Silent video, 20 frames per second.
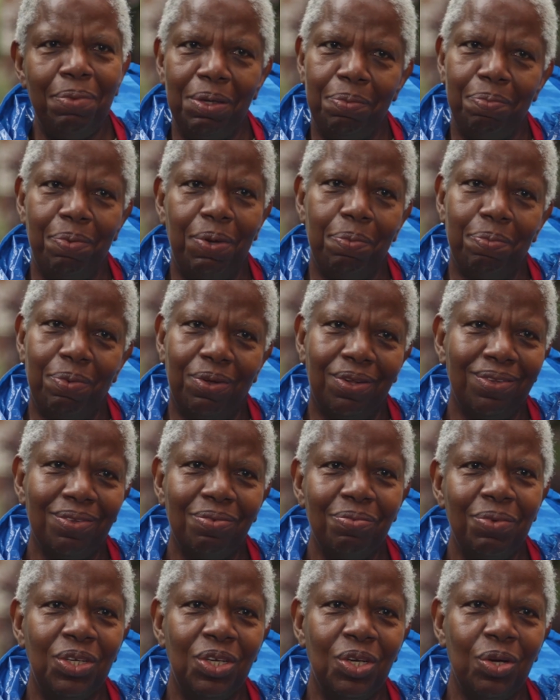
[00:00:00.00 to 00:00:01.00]
meet people
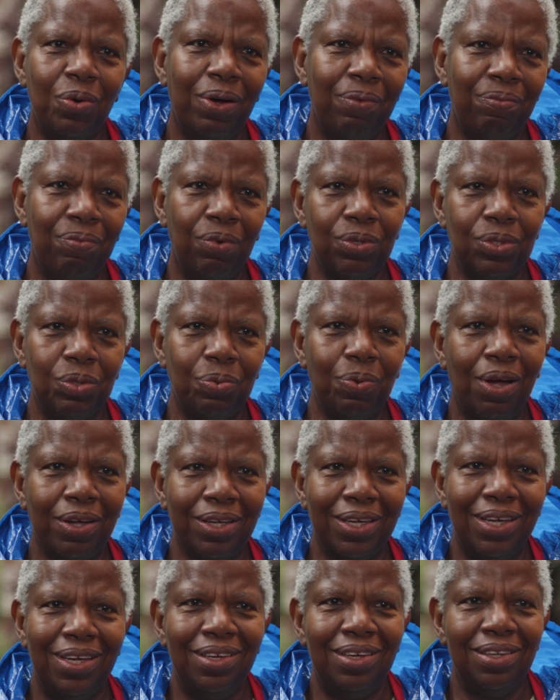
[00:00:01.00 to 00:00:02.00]
when you go out
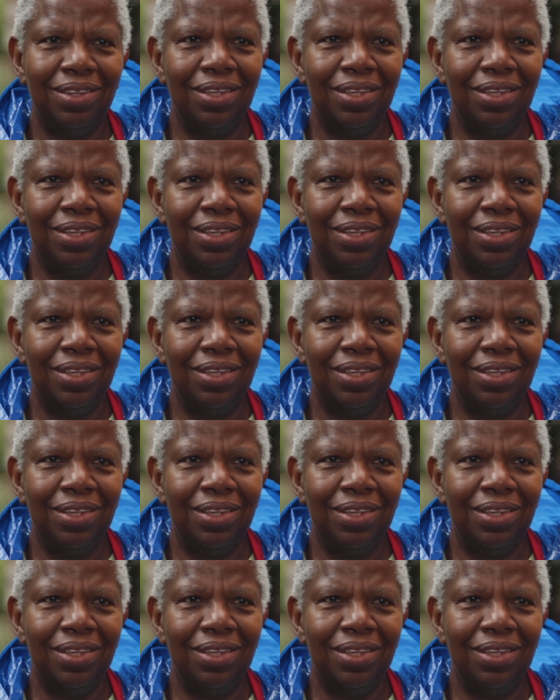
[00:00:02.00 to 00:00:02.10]
Volkswalking.